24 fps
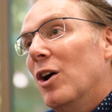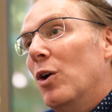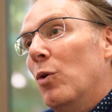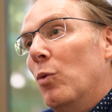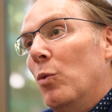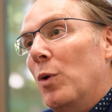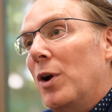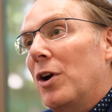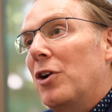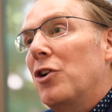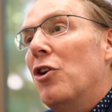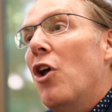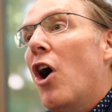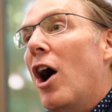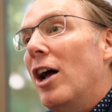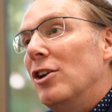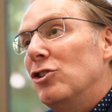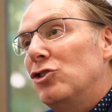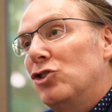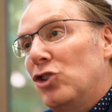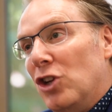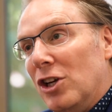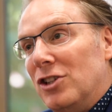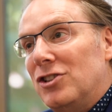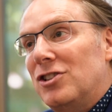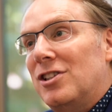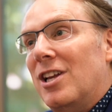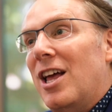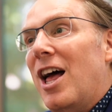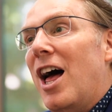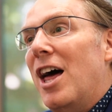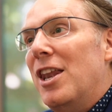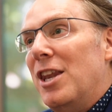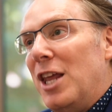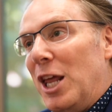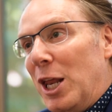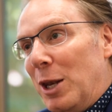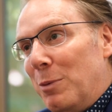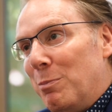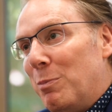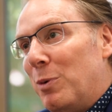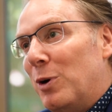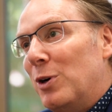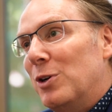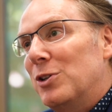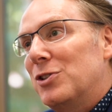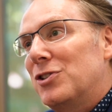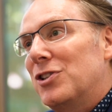We are not just an
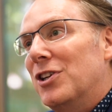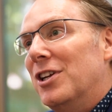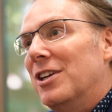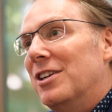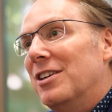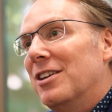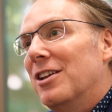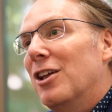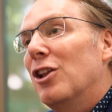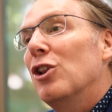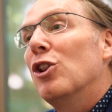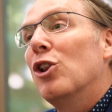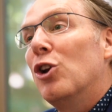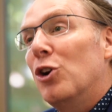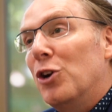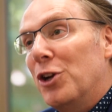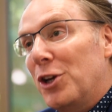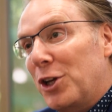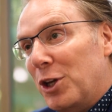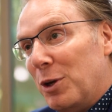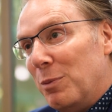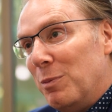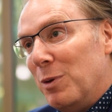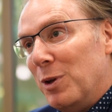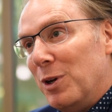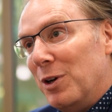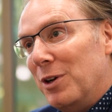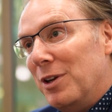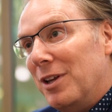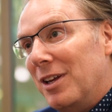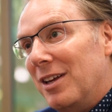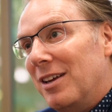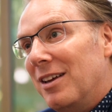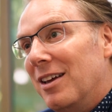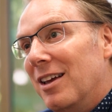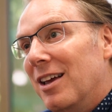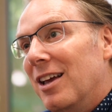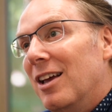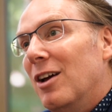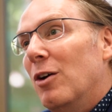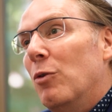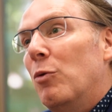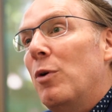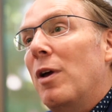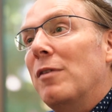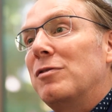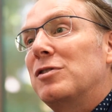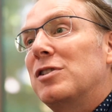in-person learning community.
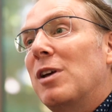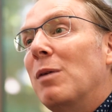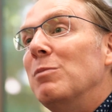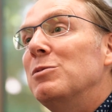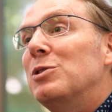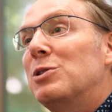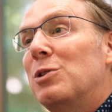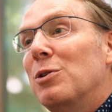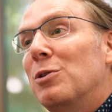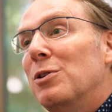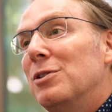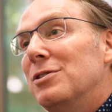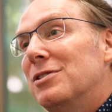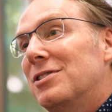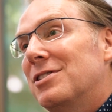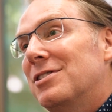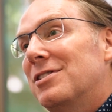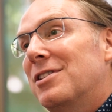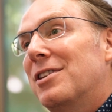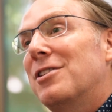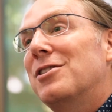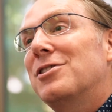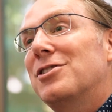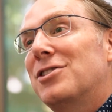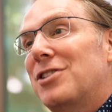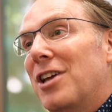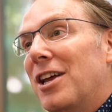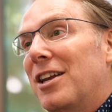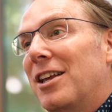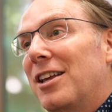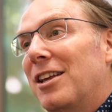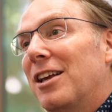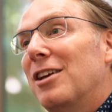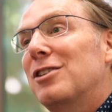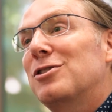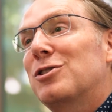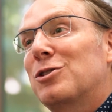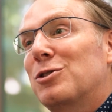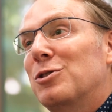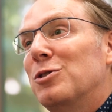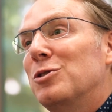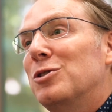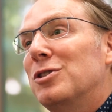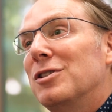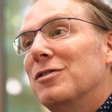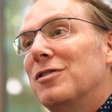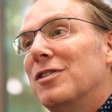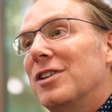We have some students that are studying
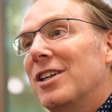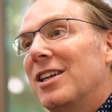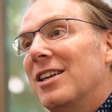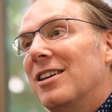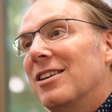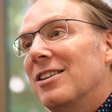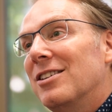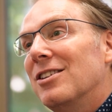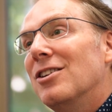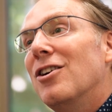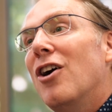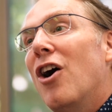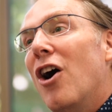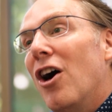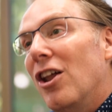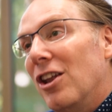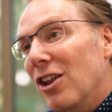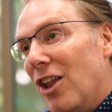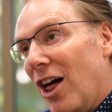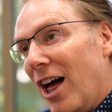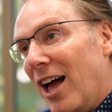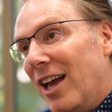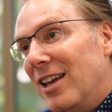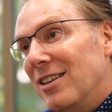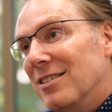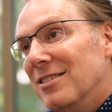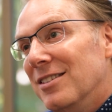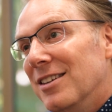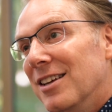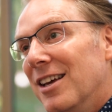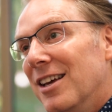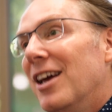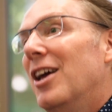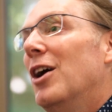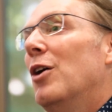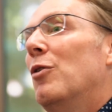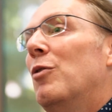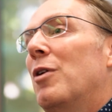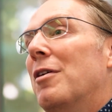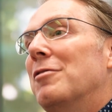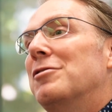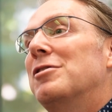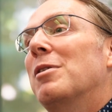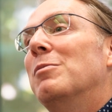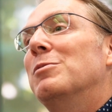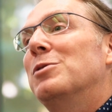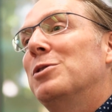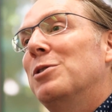exclusively online. We have
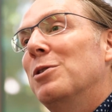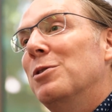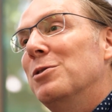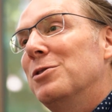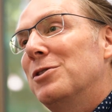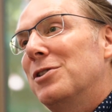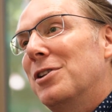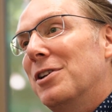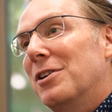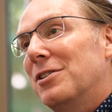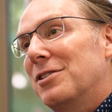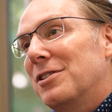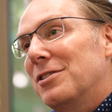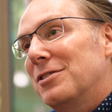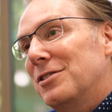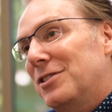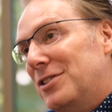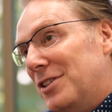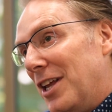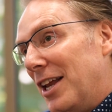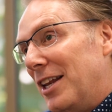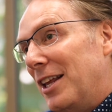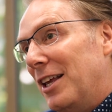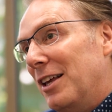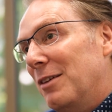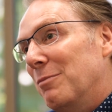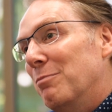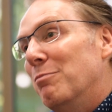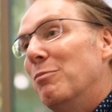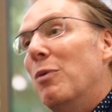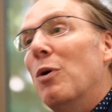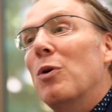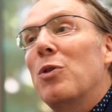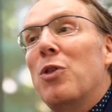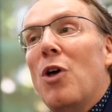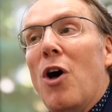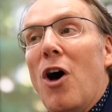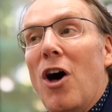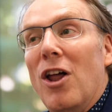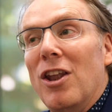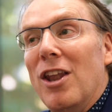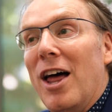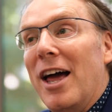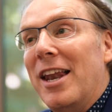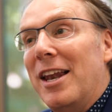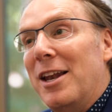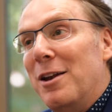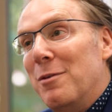some students that are studying both
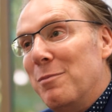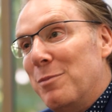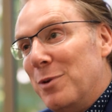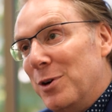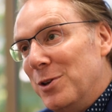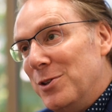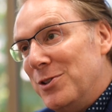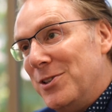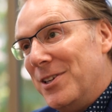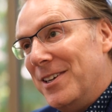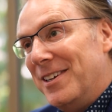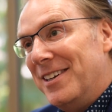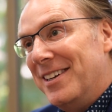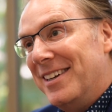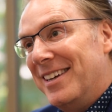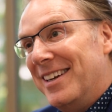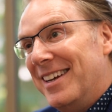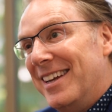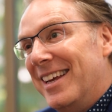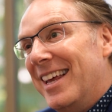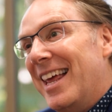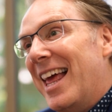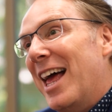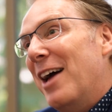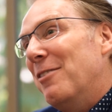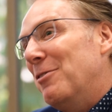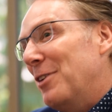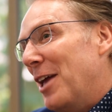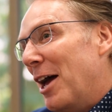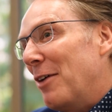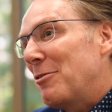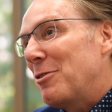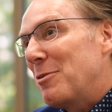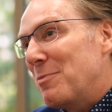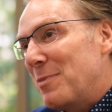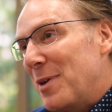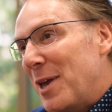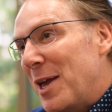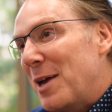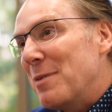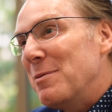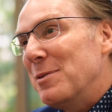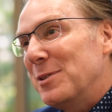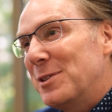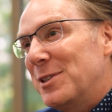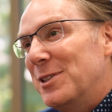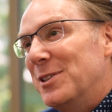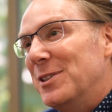online and in person. And we have to be
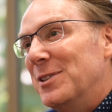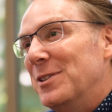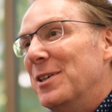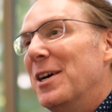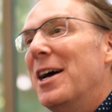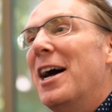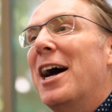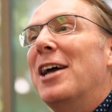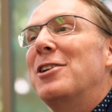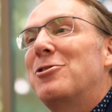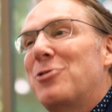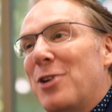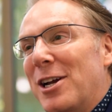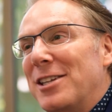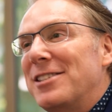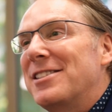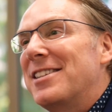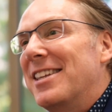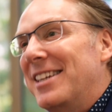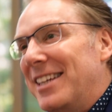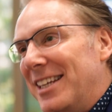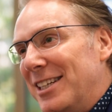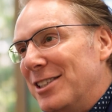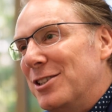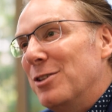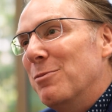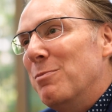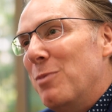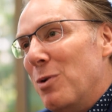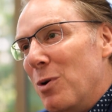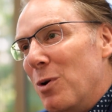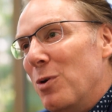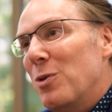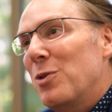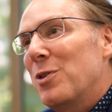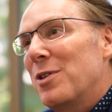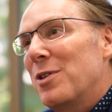able to address the needs of both.